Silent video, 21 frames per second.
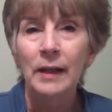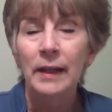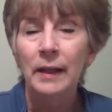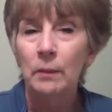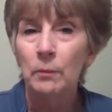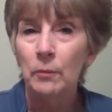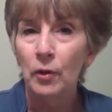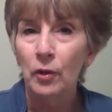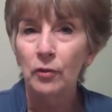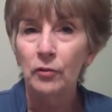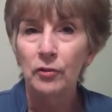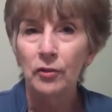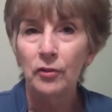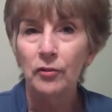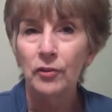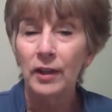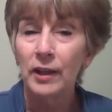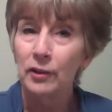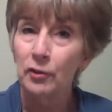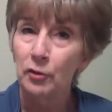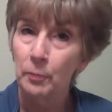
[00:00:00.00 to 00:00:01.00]

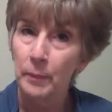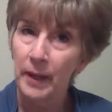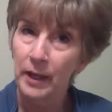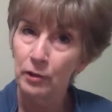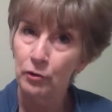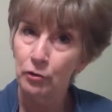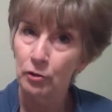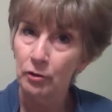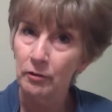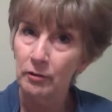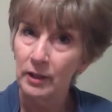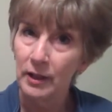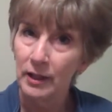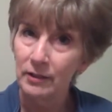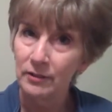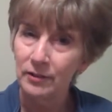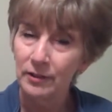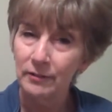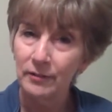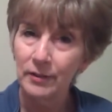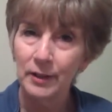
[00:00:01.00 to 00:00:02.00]
Hypnosis expands your
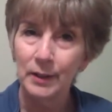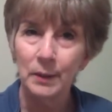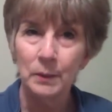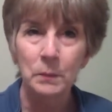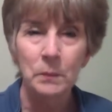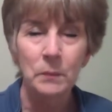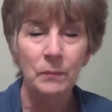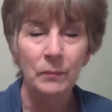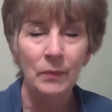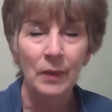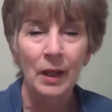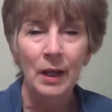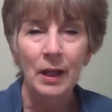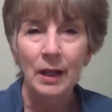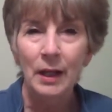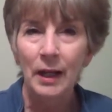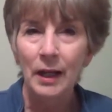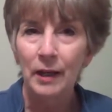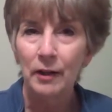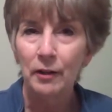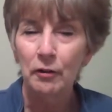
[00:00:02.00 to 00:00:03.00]
creativity.
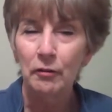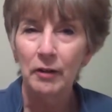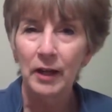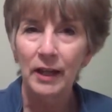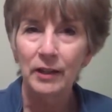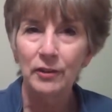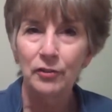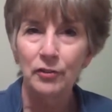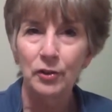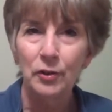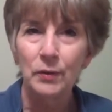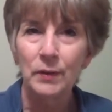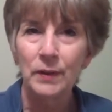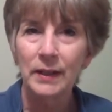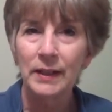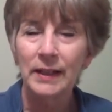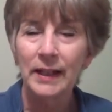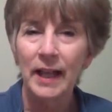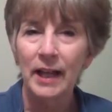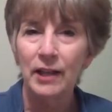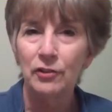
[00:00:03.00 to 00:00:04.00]
I had a grad student
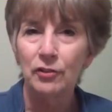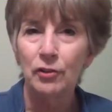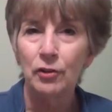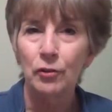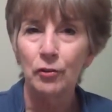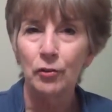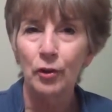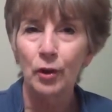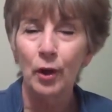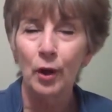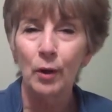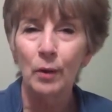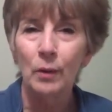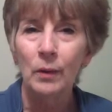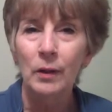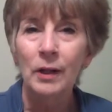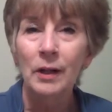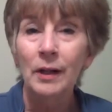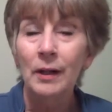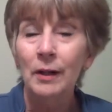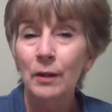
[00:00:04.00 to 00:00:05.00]
in class years ago
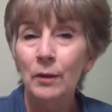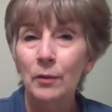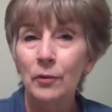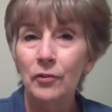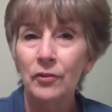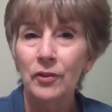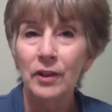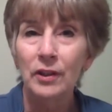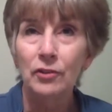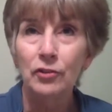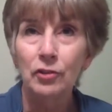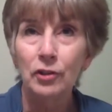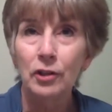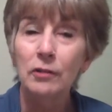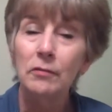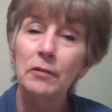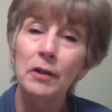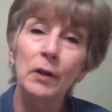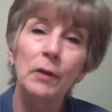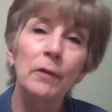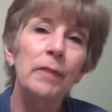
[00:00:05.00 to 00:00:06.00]
who said she
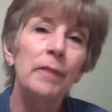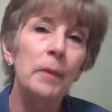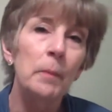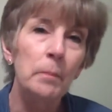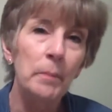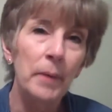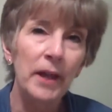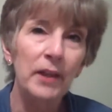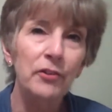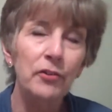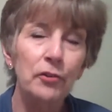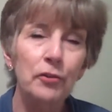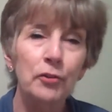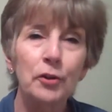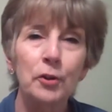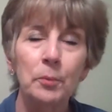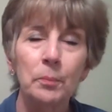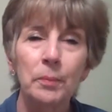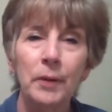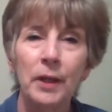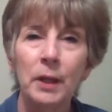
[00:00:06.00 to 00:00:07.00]
wrote the best
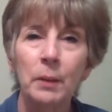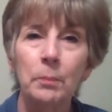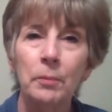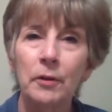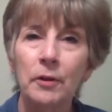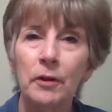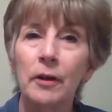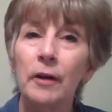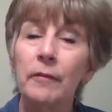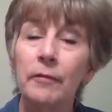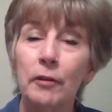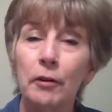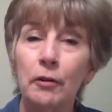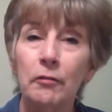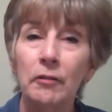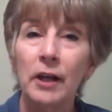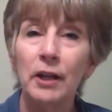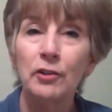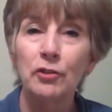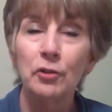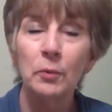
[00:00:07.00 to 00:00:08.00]
term paper of her
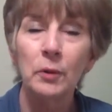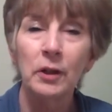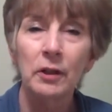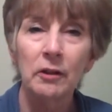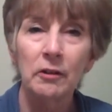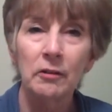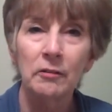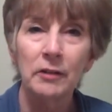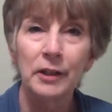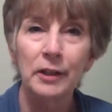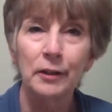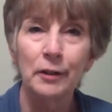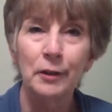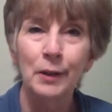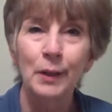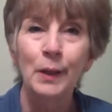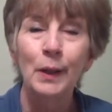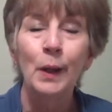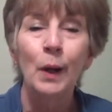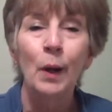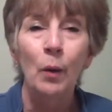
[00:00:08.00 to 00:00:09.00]
graduate career
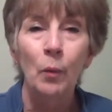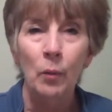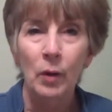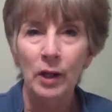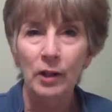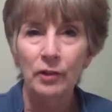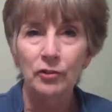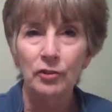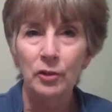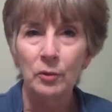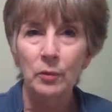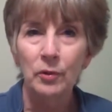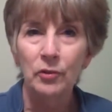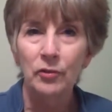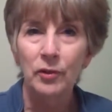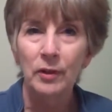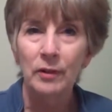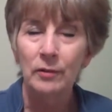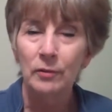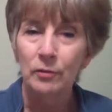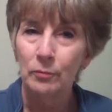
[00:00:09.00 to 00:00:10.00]
while she
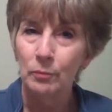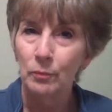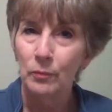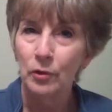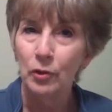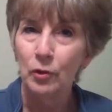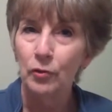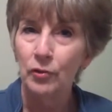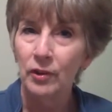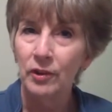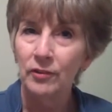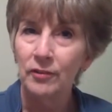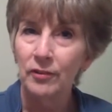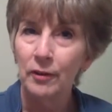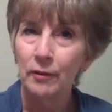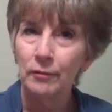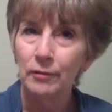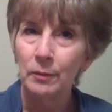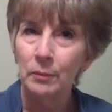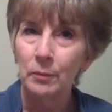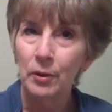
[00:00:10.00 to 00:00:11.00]
was using
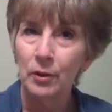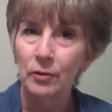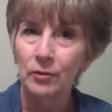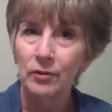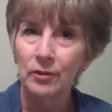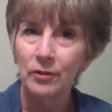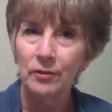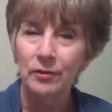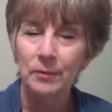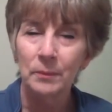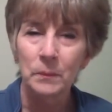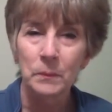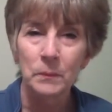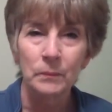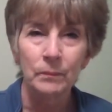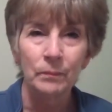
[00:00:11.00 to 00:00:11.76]
self-hypnosis.